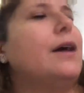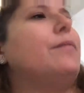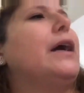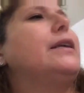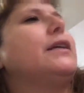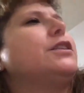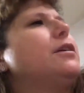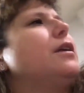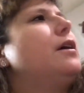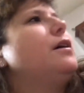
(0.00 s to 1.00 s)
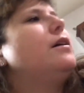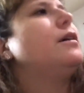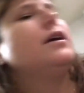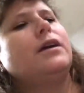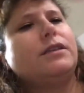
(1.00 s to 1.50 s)
my addiction
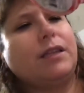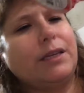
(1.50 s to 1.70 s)
to these